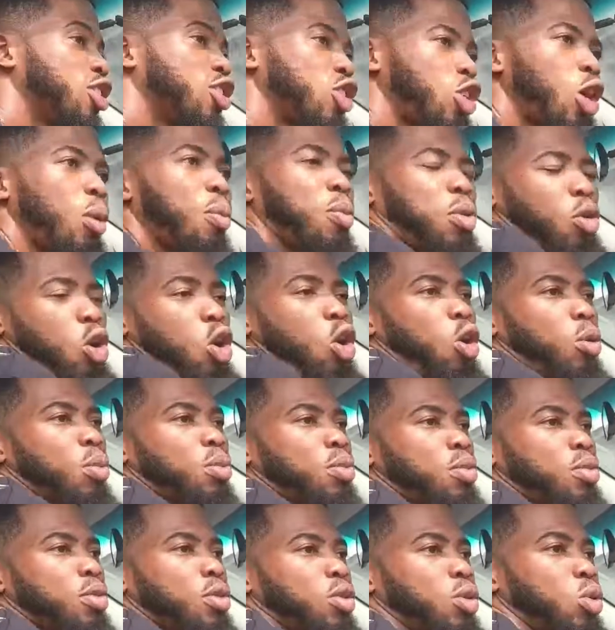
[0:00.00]
Some
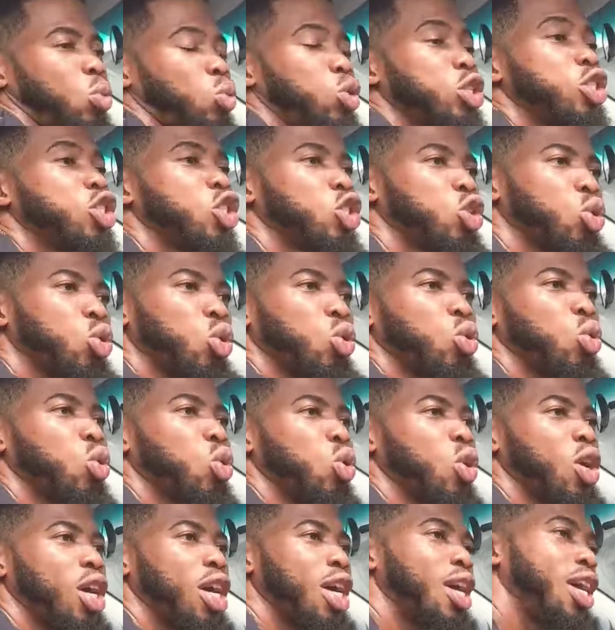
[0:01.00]
come with screw
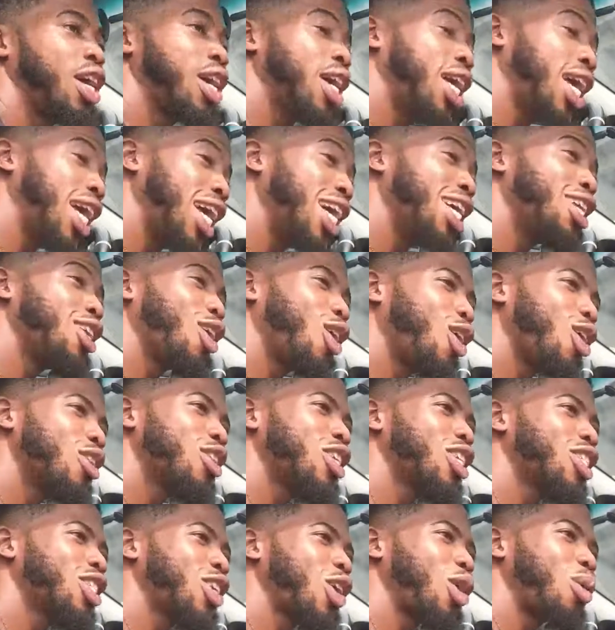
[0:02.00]
and
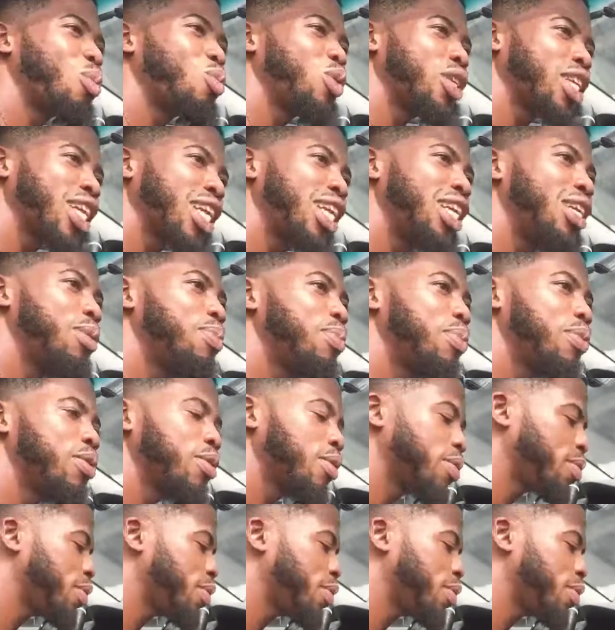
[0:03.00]
others come with clip.